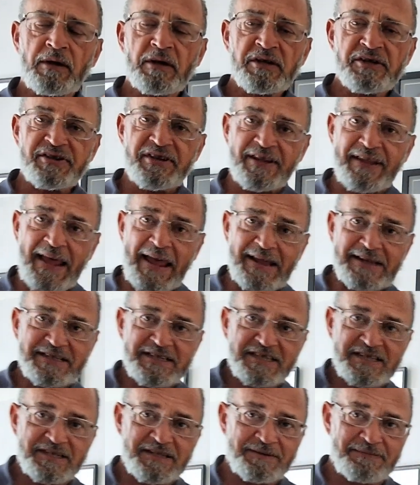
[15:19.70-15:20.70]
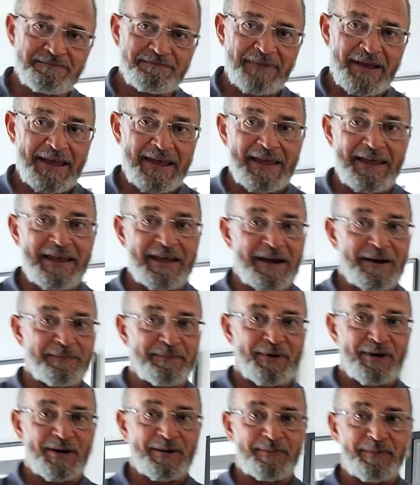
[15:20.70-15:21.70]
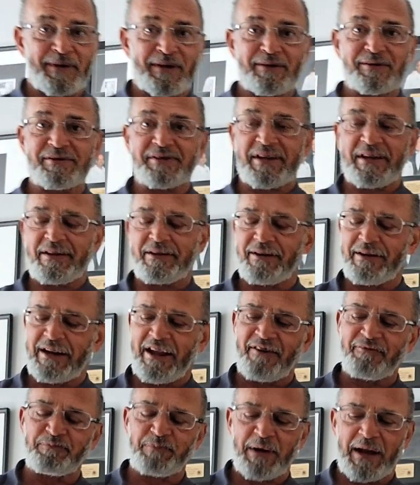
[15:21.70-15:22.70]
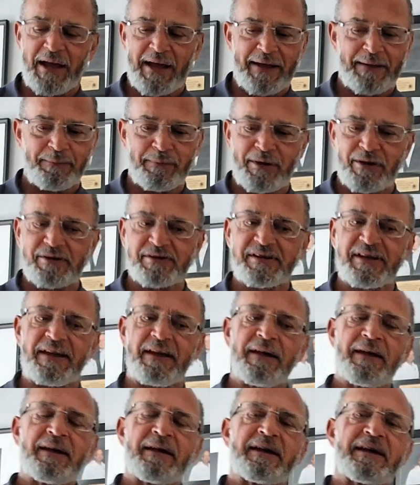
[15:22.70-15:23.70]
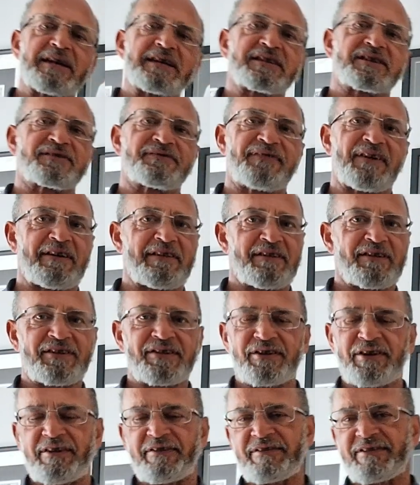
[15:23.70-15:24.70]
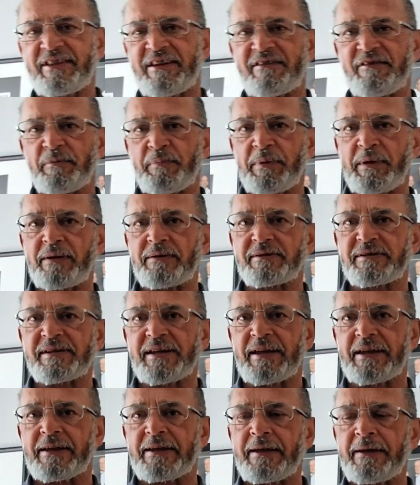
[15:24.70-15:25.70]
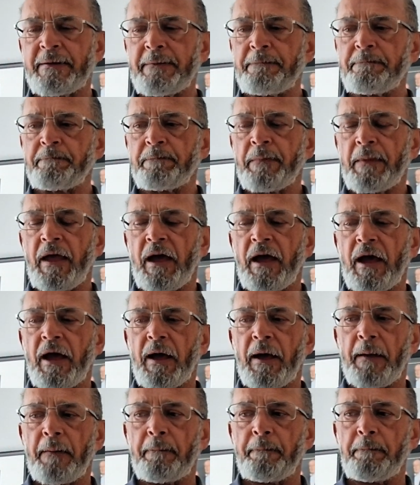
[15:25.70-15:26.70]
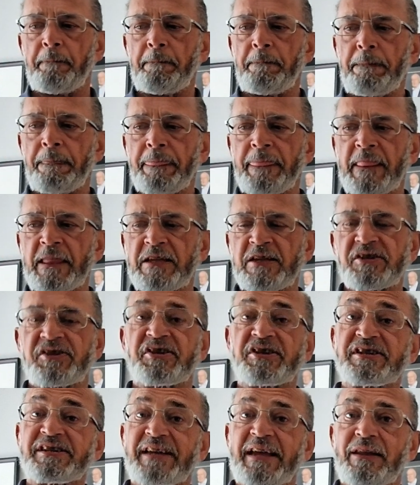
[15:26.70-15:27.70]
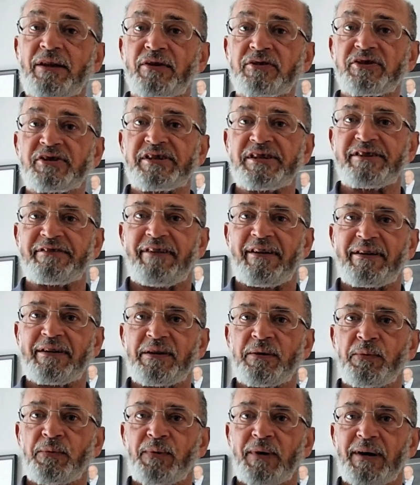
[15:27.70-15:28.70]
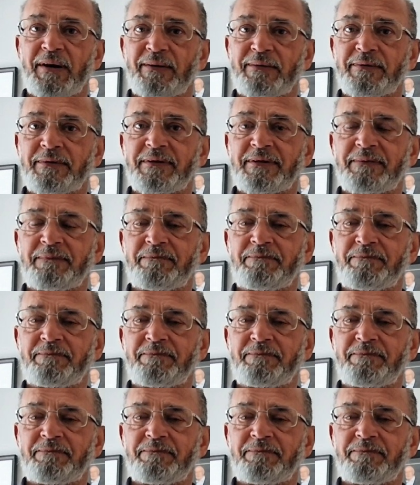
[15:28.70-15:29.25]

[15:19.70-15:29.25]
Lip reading: So that's me and my music. I love playing music. It's very therapeutic. You just get lost in your own little world.